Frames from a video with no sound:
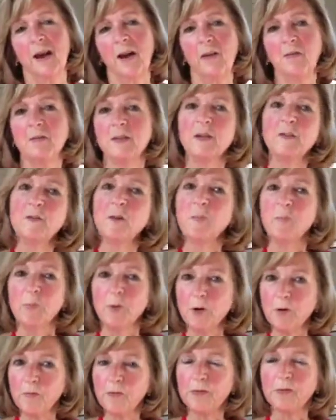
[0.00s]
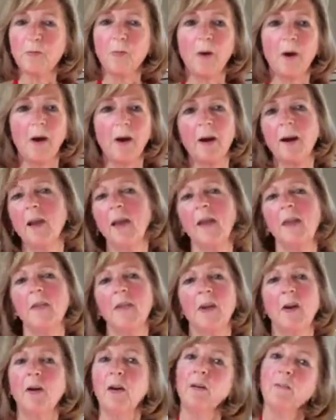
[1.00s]
of different booths where
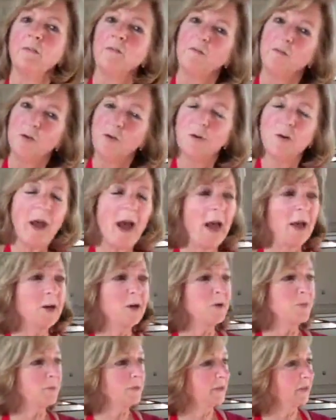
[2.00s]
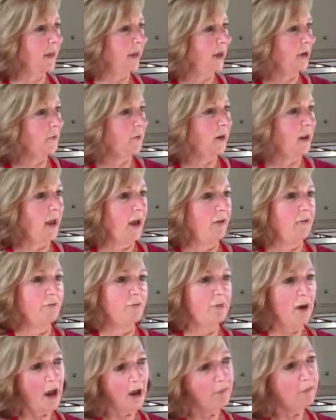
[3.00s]
there are food items and we
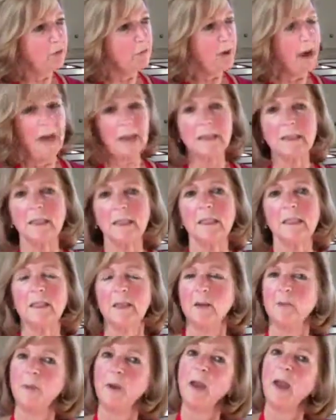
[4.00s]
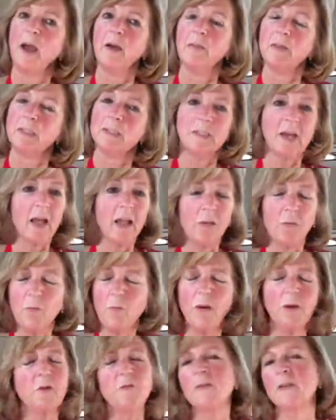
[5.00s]
have raffle baskets and we have a silent,
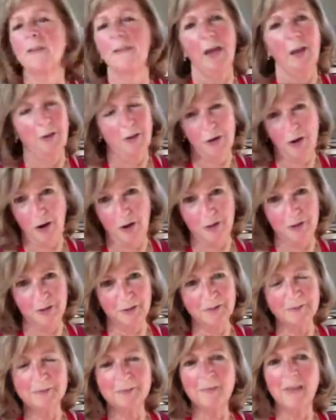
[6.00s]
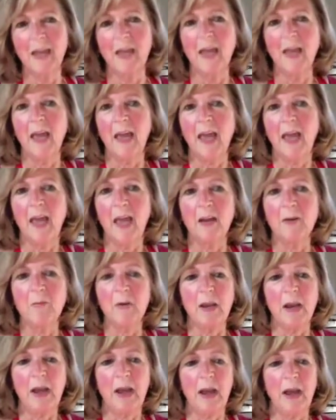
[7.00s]
wonderful silent auction and
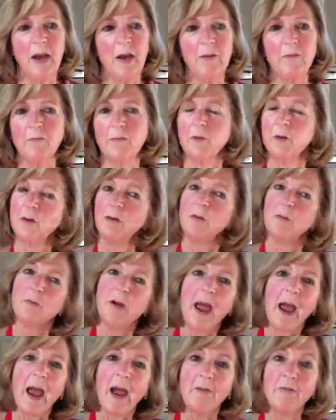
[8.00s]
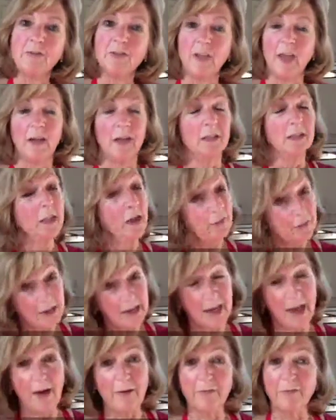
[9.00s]
we have crafts and a lovely
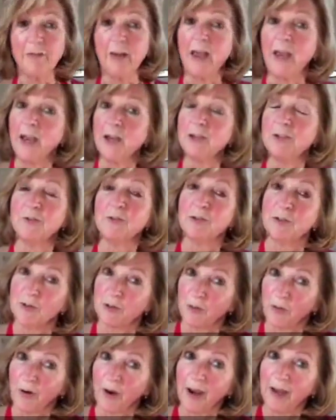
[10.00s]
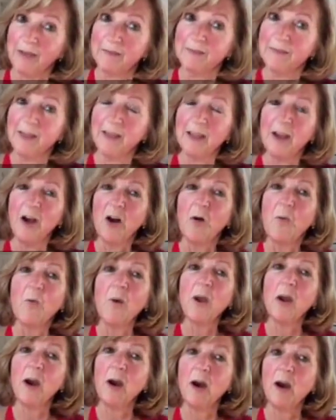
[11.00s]
cafe to enjoy.
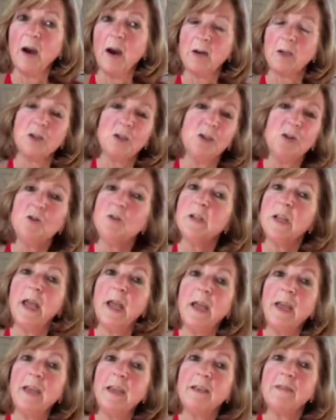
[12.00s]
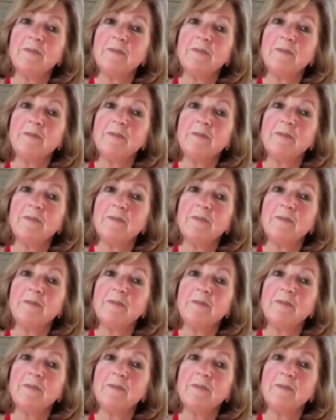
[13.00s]
We are a two day